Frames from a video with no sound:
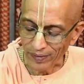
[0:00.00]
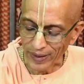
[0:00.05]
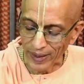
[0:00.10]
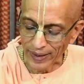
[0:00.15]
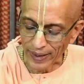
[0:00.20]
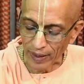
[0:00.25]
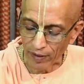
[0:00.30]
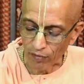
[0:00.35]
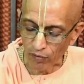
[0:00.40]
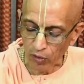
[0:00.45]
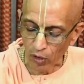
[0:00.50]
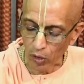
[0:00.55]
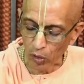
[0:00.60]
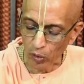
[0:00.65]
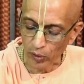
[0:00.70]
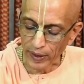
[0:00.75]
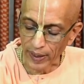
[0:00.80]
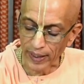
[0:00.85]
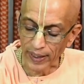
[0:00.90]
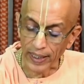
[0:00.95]
they can follow
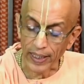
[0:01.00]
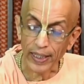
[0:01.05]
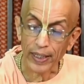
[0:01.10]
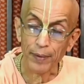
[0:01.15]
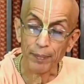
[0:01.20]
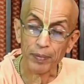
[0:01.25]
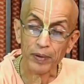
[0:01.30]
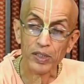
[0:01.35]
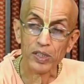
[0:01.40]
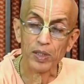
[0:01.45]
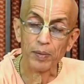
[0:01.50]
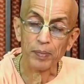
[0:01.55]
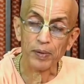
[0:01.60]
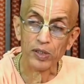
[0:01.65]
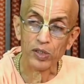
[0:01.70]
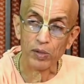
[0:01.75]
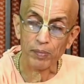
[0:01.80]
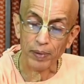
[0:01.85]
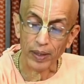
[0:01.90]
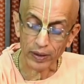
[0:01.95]
the regulative
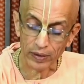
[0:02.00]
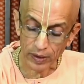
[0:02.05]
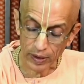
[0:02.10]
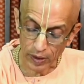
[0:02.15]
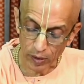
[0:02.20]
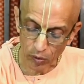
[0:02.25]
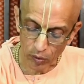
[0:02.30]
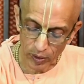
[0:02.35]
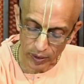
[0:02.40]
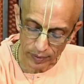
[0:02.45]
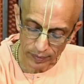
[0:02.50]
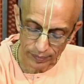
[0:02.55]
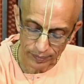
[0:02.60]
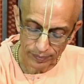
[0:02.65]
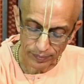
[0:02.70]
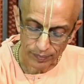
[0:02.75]
principles of Bhakti Yoga.